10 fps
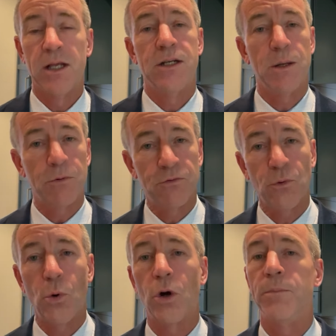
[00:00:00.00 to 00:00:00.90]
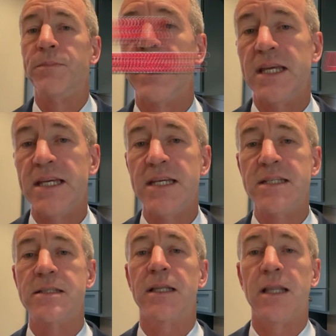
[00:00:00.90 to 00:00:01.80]
Number 4
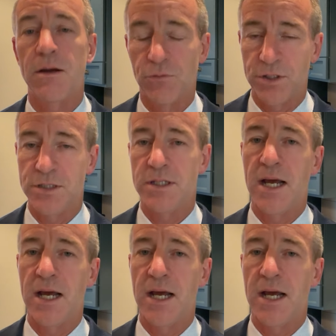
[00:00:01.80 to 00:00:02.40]
is leverage.